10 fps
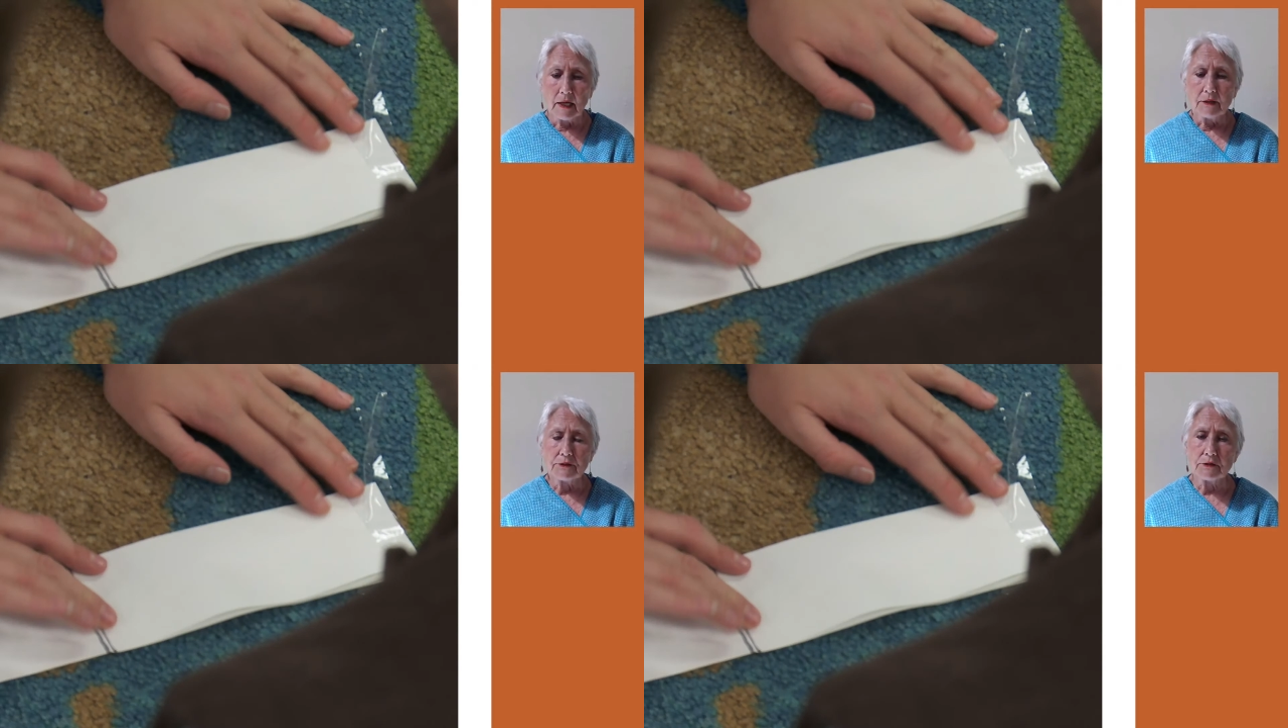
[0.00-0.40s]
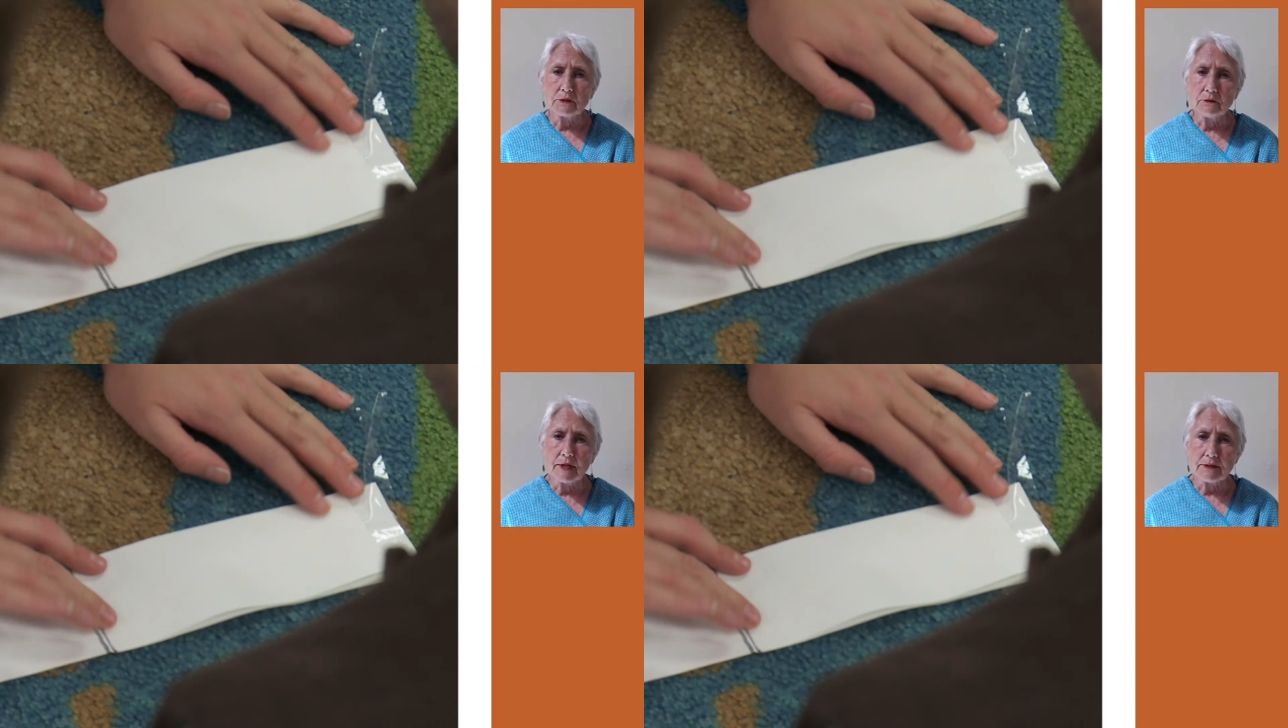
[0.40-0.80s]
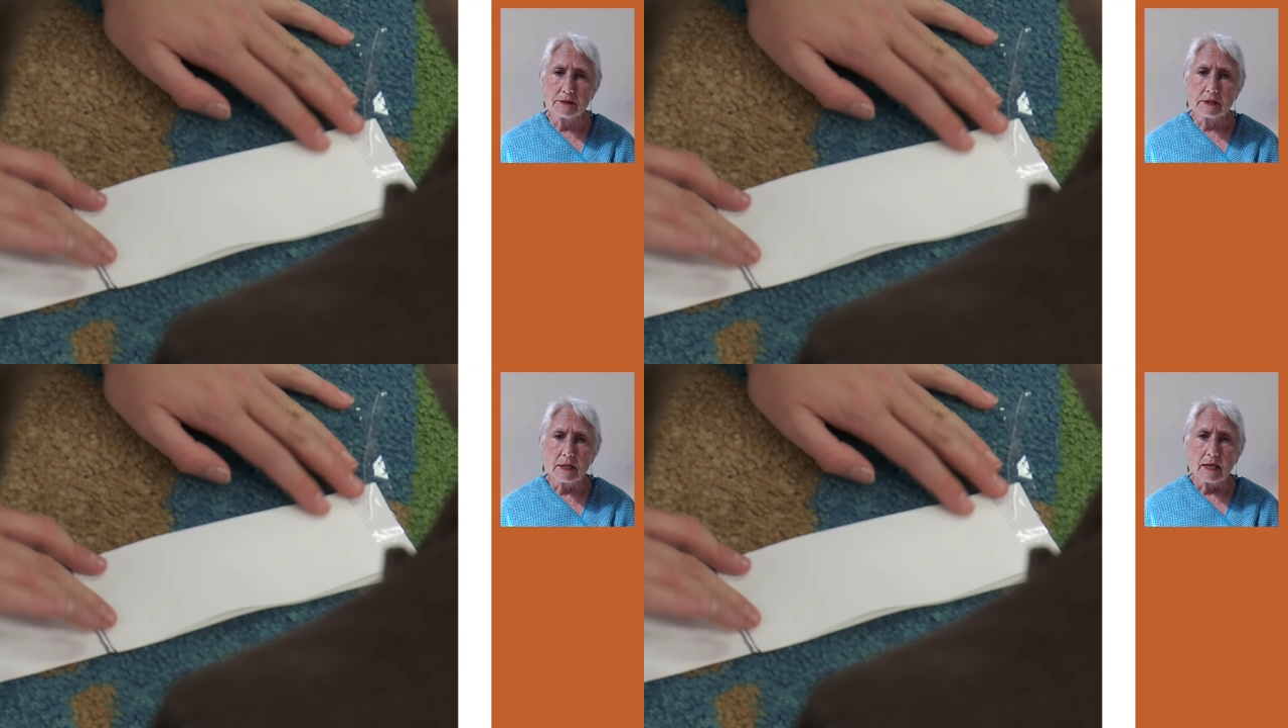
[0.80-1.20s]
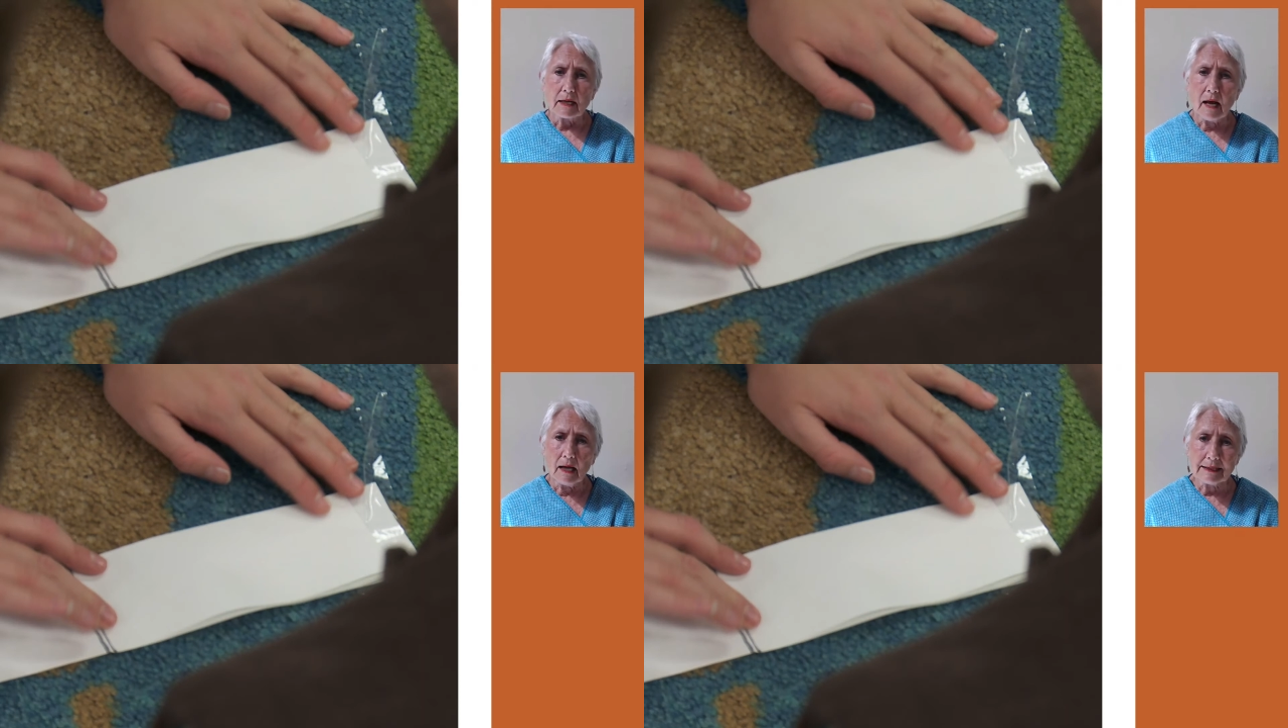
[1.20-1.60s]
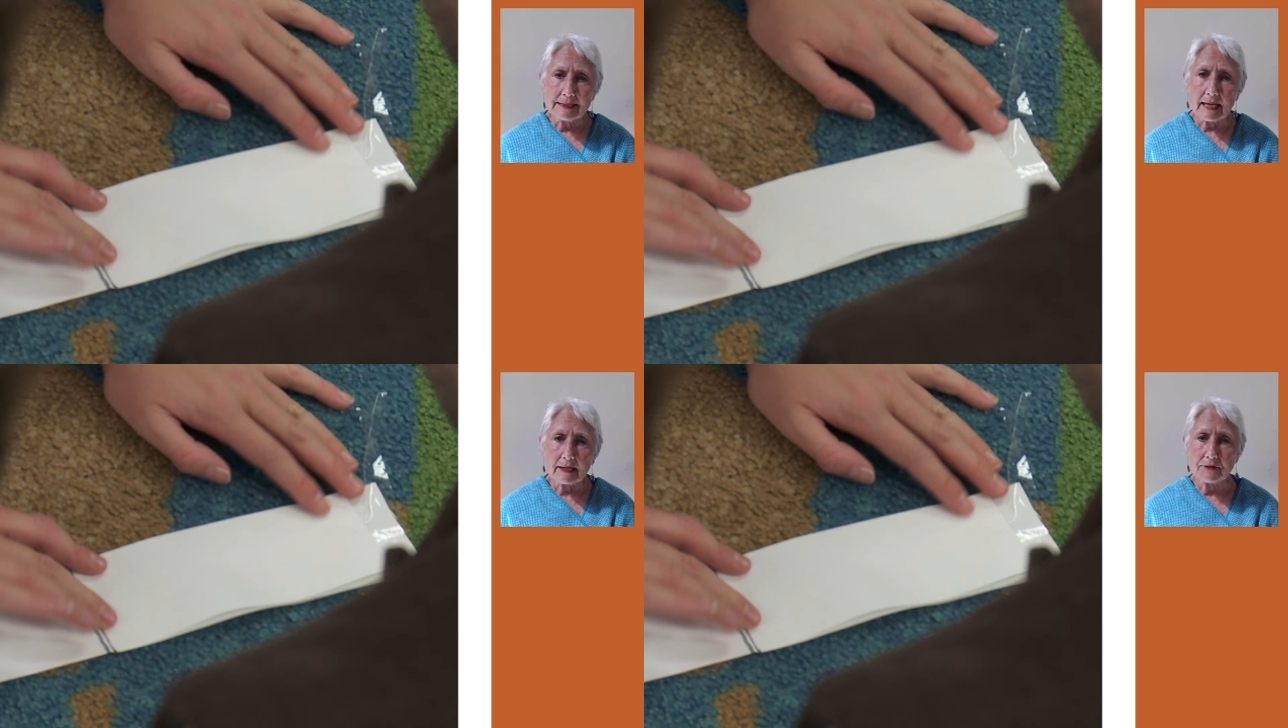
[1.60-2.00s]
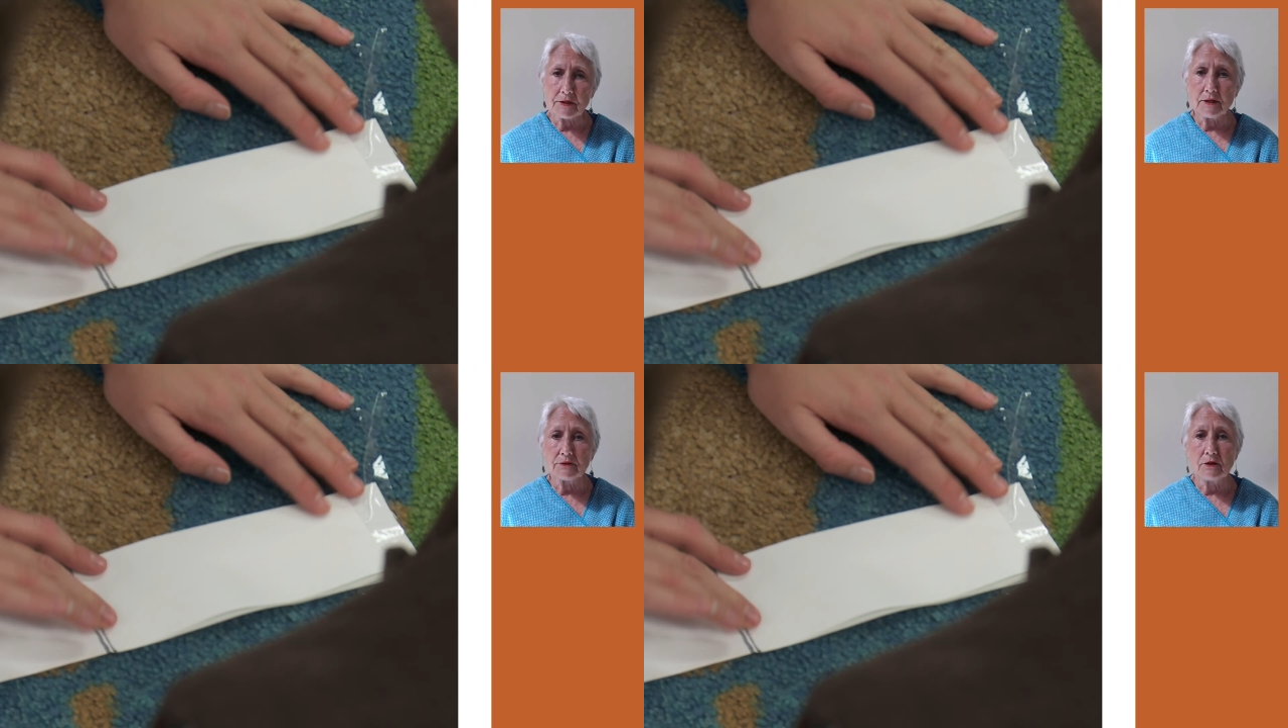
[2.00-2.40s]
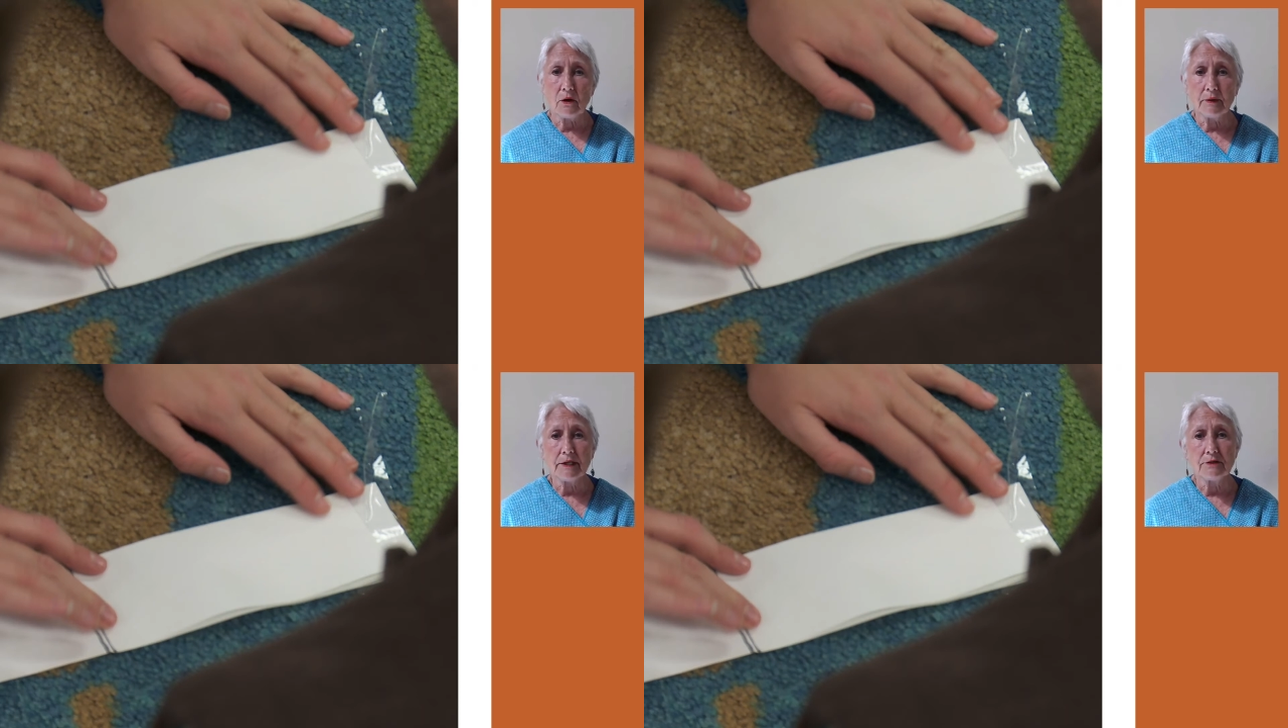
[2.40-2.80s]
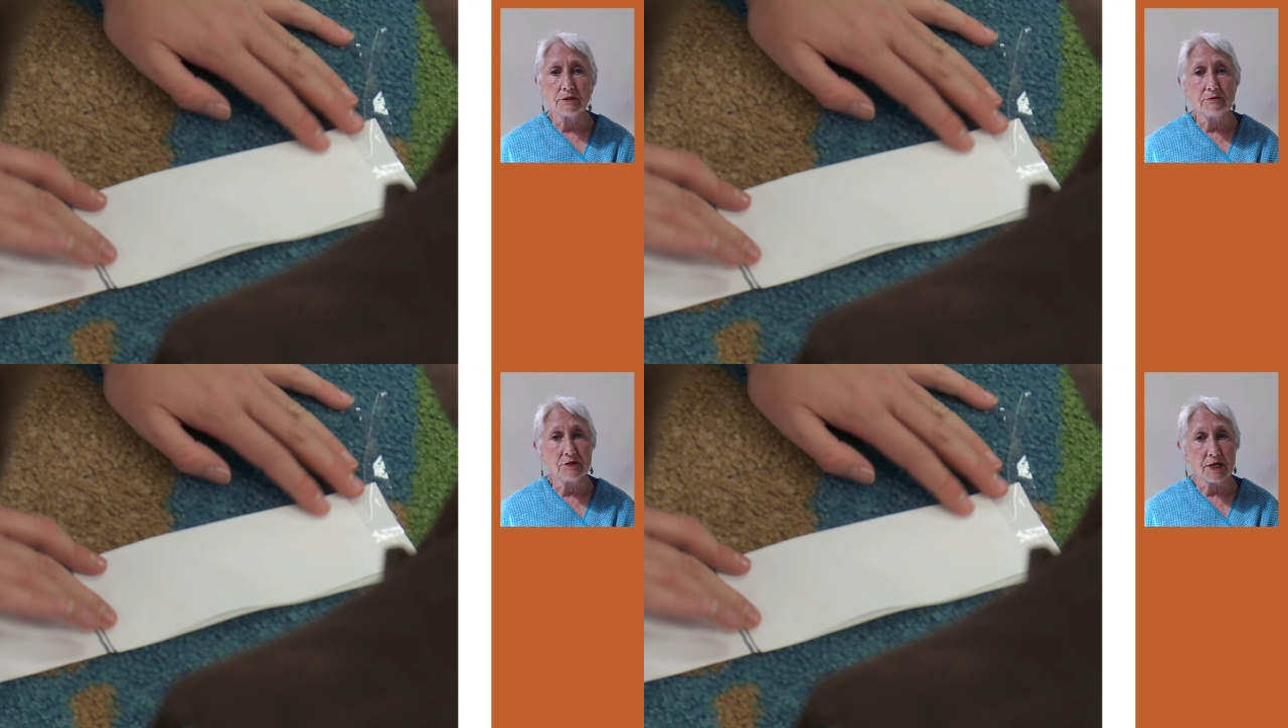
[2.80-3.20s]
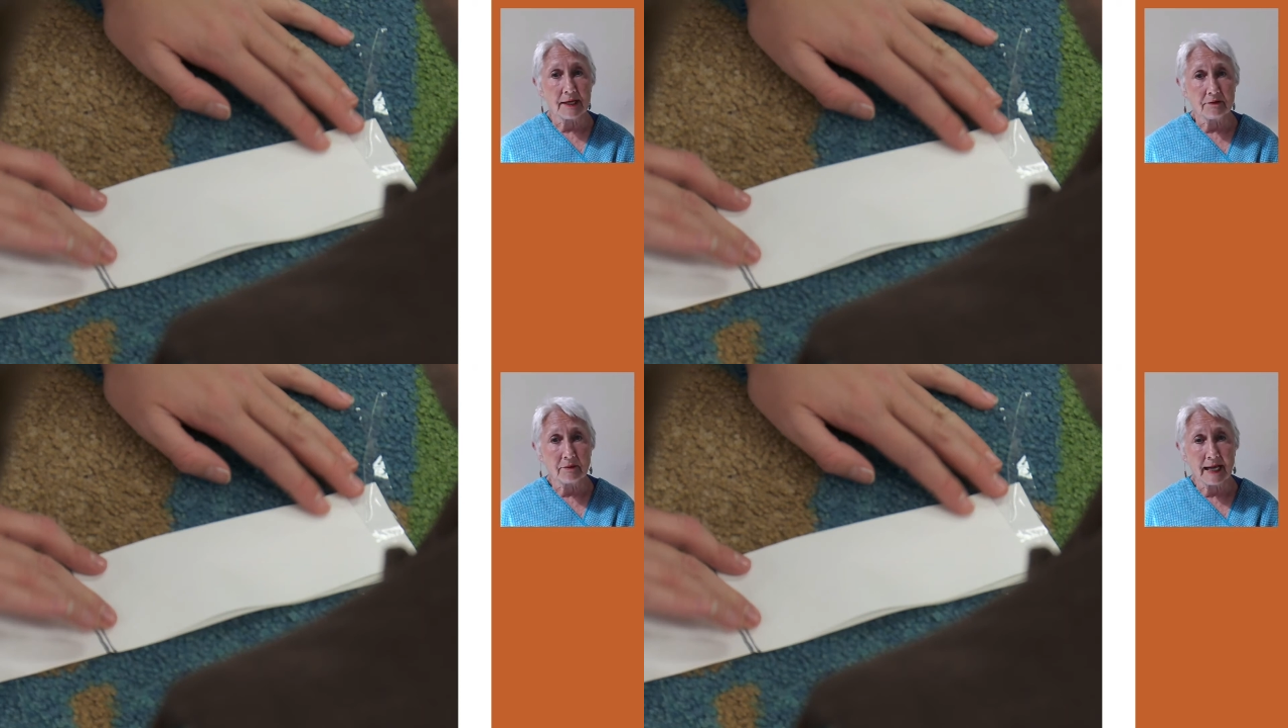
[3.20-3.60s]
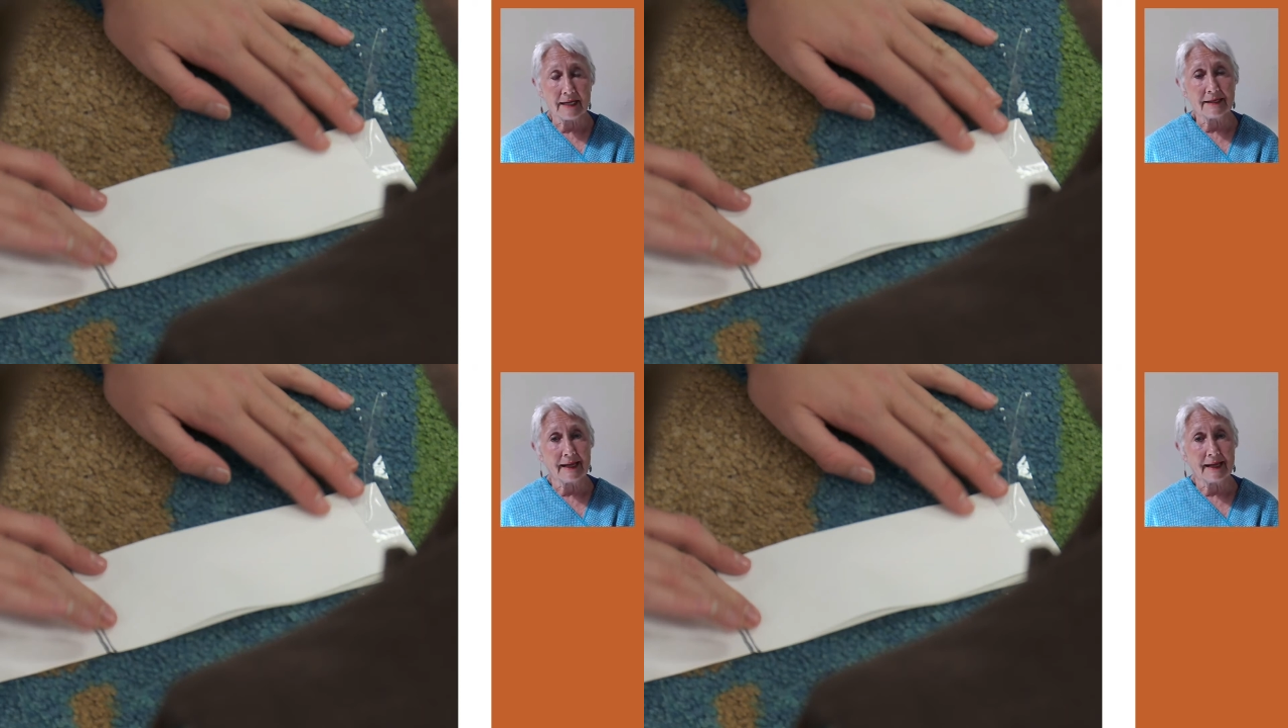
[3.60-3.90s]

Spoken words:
So this context is going to generate the